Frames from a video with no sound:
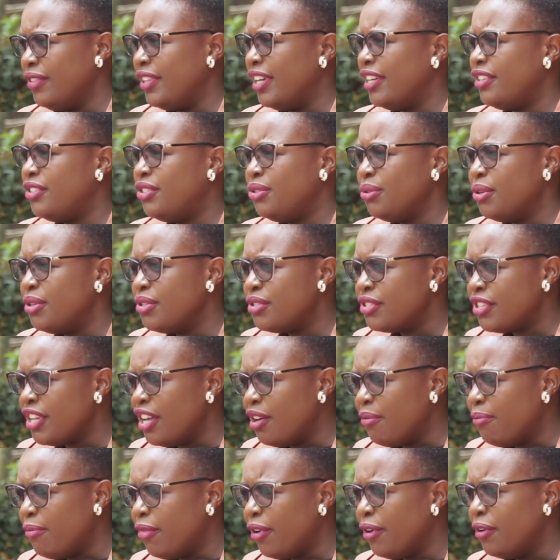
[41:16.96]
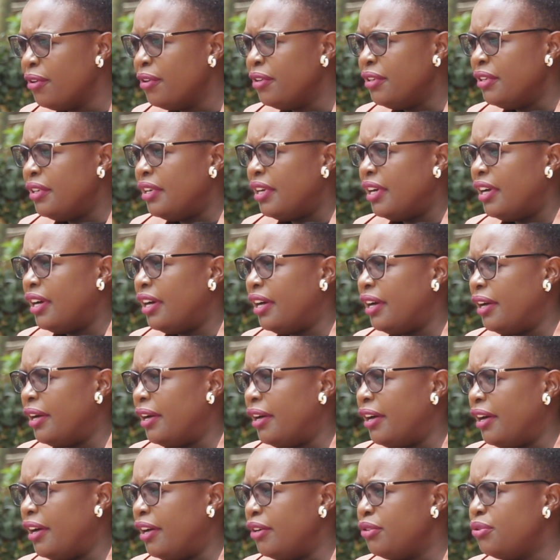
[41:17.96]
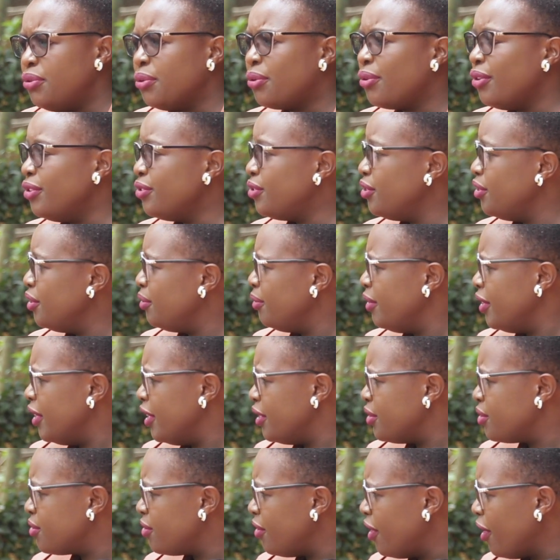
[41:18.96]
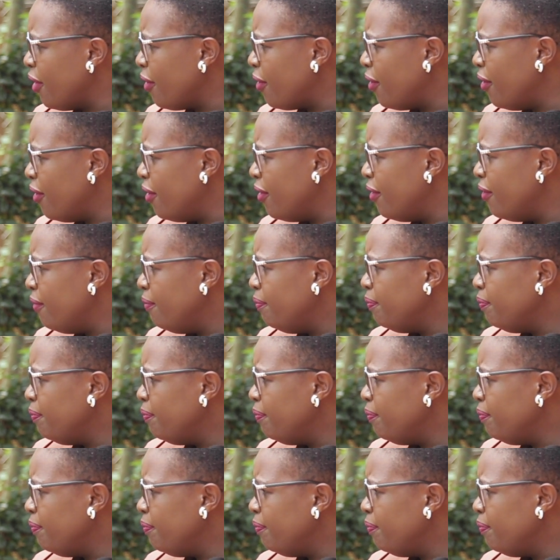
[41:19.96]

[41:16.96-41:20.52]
that she was able to continue with the struggle,